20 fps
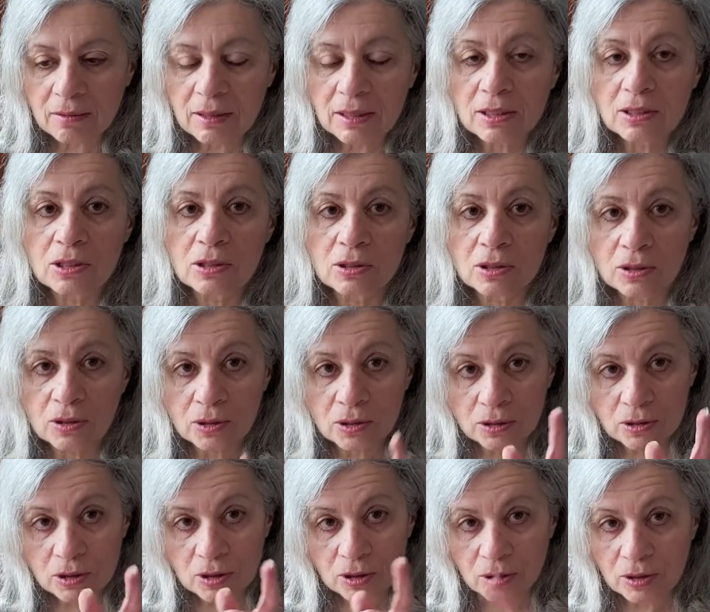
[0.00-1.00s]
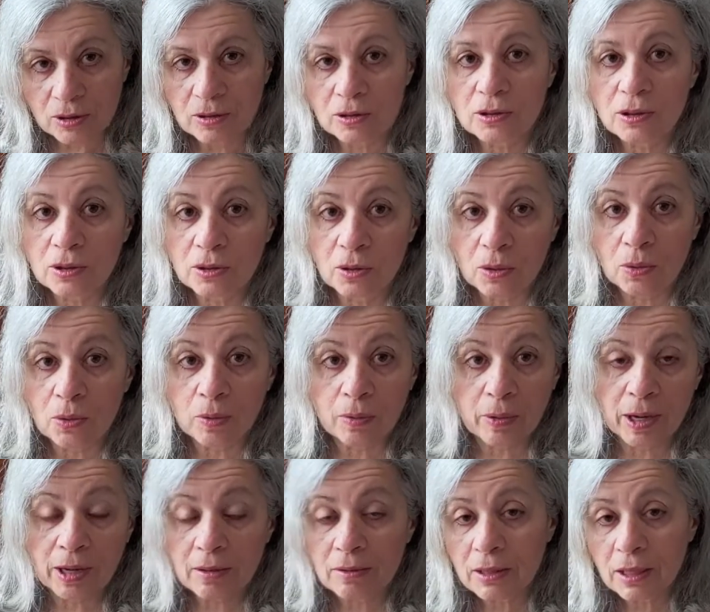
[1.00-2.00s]
it's your turn to go
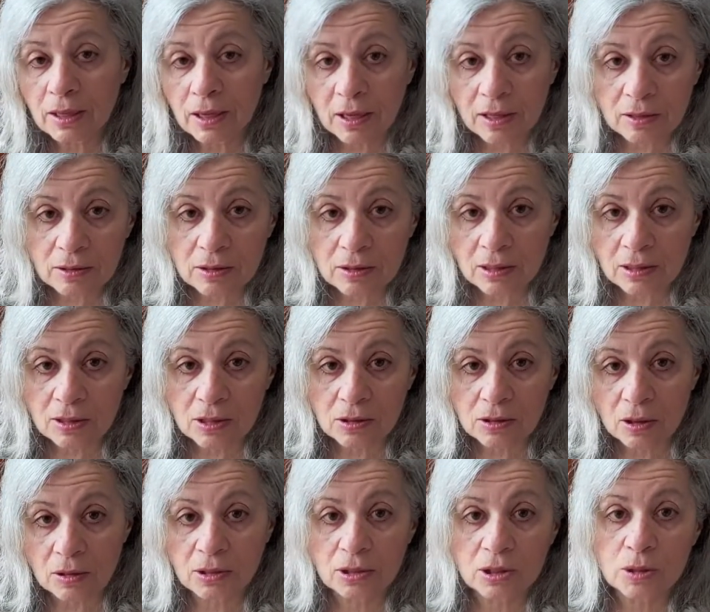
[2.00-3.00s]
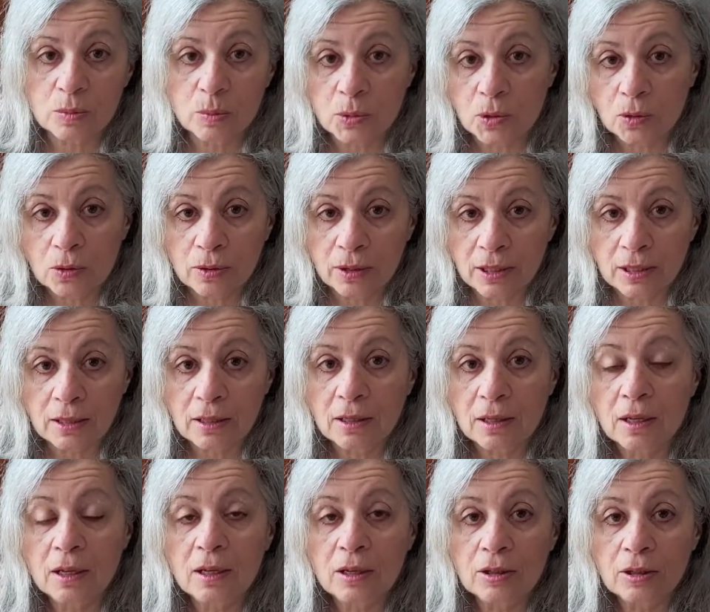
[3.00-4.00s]
around the house and start exploring,
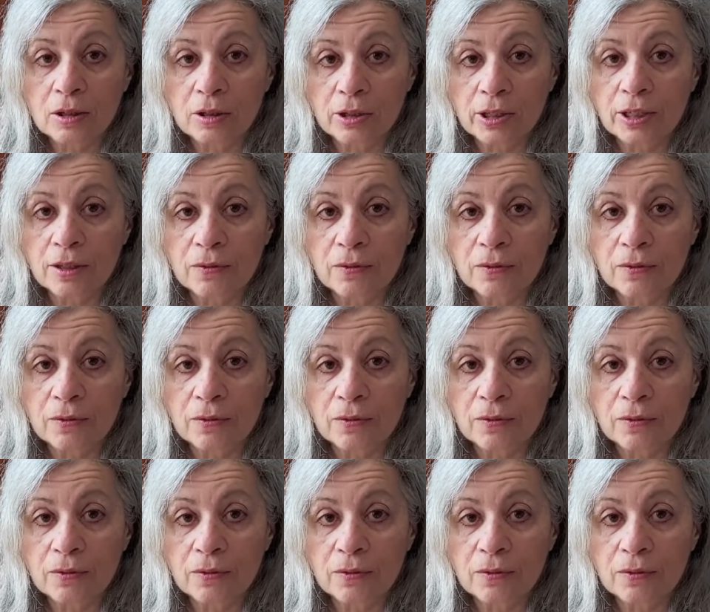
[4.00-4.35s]
looking